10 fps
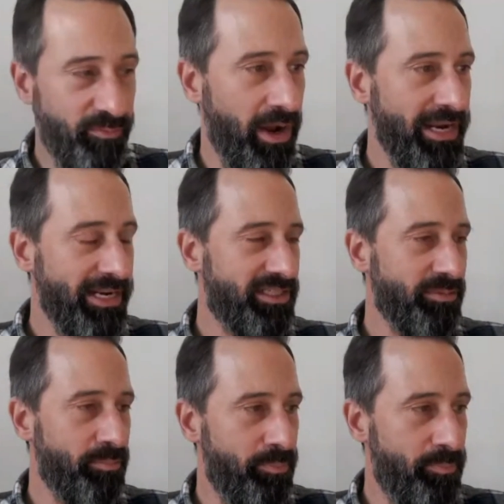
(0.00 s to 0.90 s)
why is
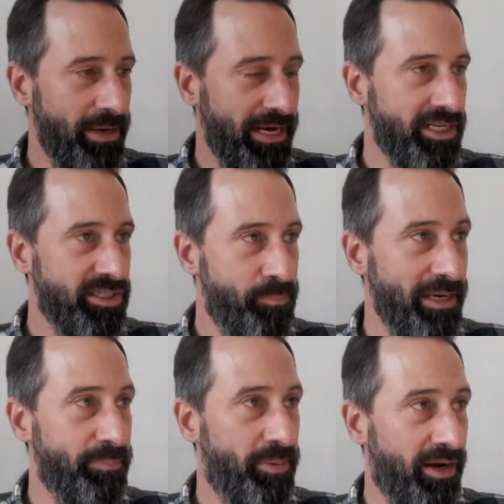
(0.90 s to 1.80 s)
a
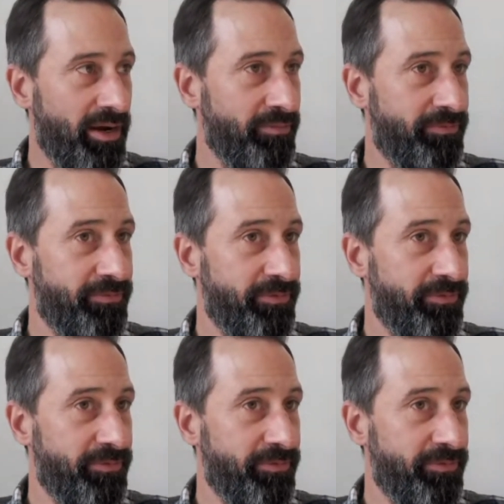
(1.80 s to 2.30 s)
big part of